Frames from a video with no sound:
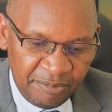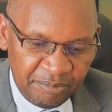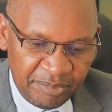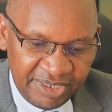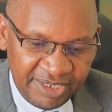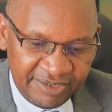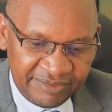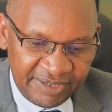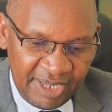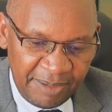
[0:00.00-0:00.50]

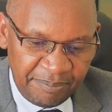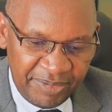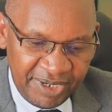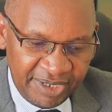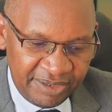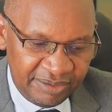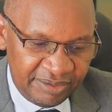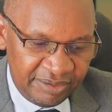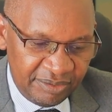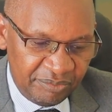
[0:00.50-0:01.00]
But the
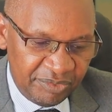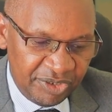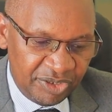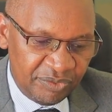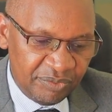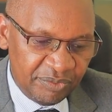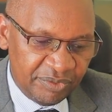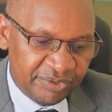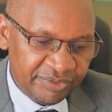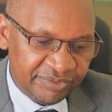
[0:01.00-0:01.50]
serpent,
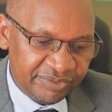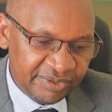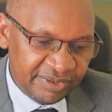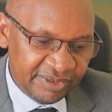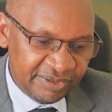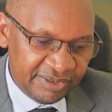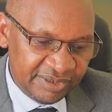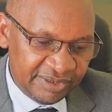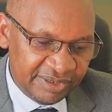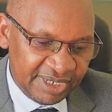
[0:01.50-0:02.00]
which was
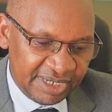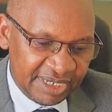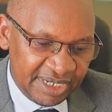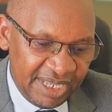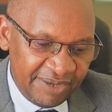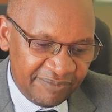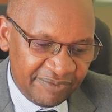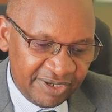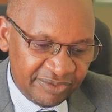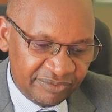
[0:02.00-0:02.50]
the
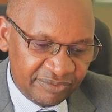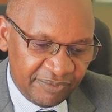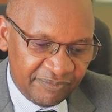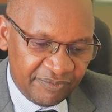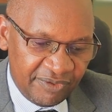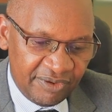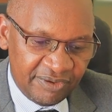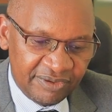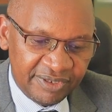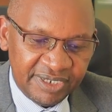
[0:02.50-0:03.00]
cleverest
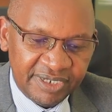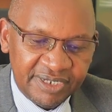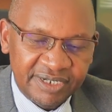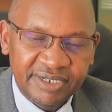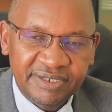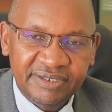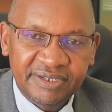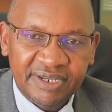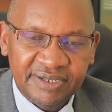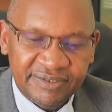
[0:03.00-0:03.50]
of all the
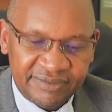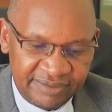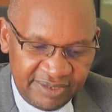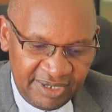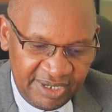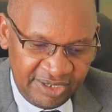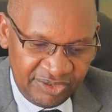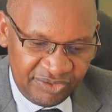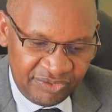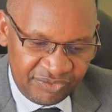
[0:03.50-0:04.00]
creatures,
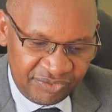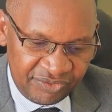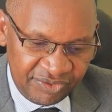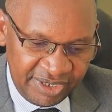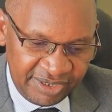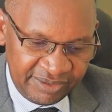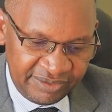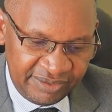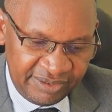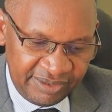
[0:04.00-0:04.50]

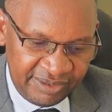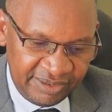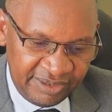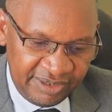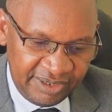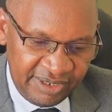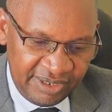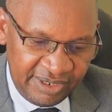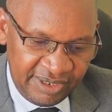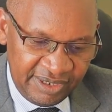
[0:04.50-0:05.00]
tricked
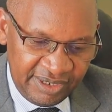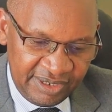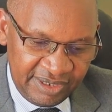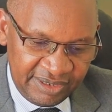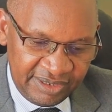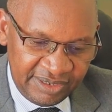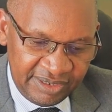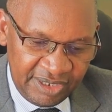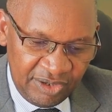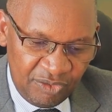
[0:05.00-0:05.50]

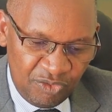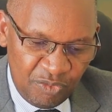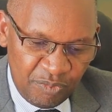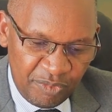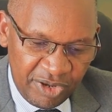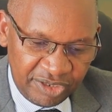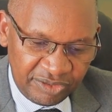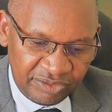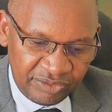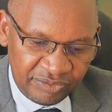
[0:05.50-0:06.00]
the
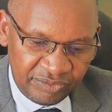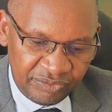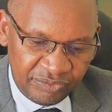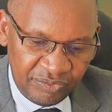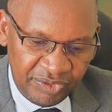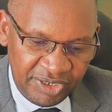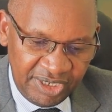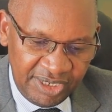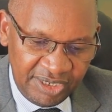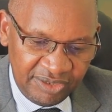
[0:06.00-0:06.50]
woman
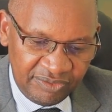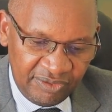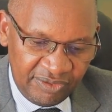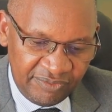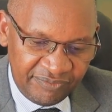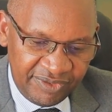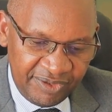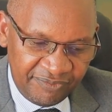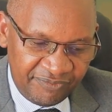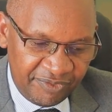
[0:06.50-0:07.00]
to eat
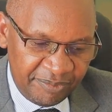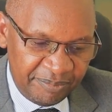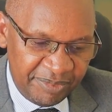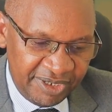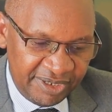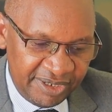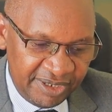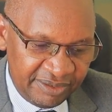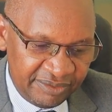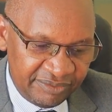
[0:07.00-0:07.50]
of the
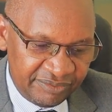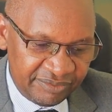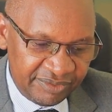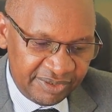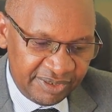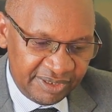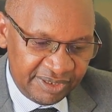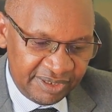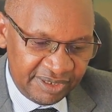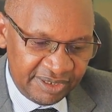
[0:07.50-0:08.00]
forbidden
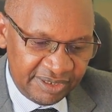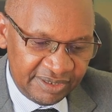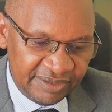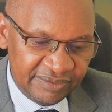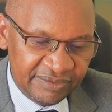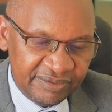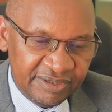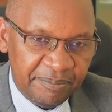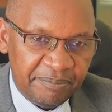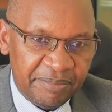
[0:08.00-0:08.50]
tree.
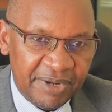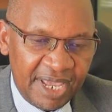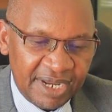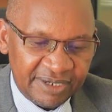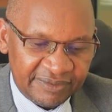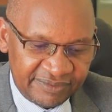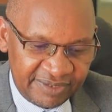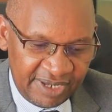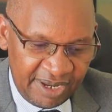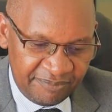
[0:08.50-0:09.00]
She
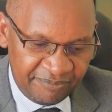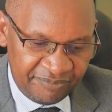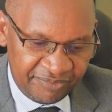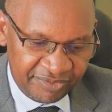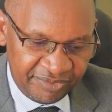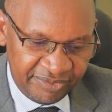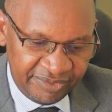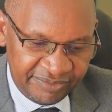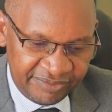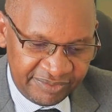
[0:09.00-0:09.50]
plucked some
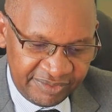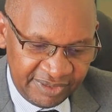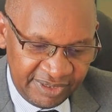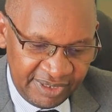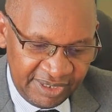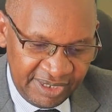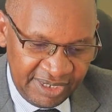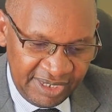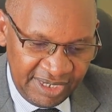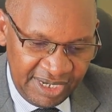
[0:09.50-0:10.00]
fruits,
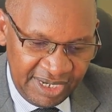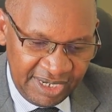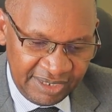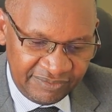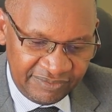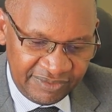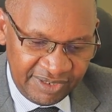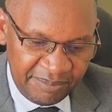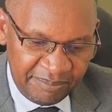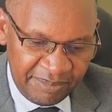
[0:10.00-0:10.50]

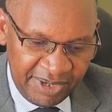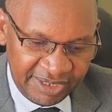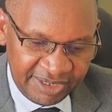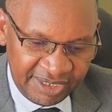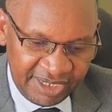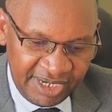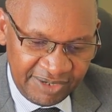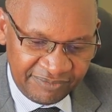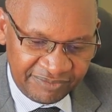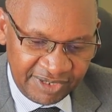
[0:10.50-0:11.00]
ate them,
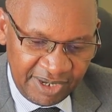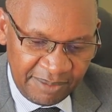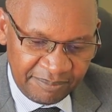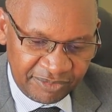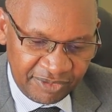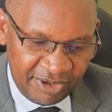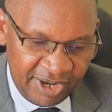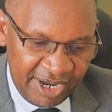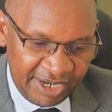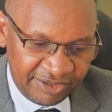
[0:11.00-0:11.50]
and gave
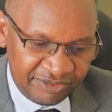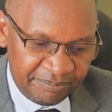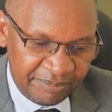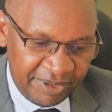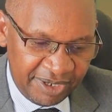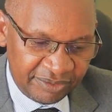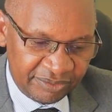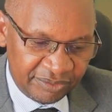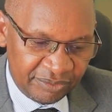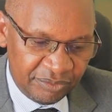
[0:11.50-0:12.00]
some to her
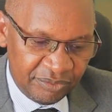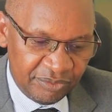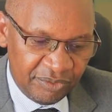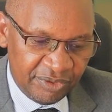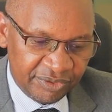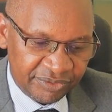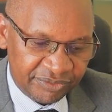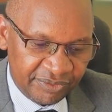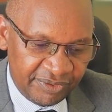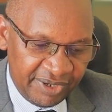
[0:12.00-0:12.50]
husband, who
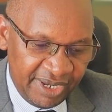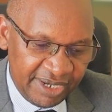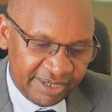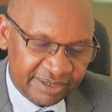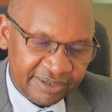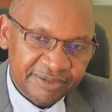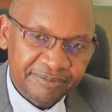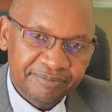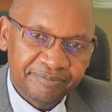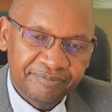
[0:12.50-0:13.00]
also
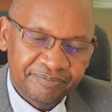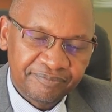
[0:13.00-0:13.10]
ate.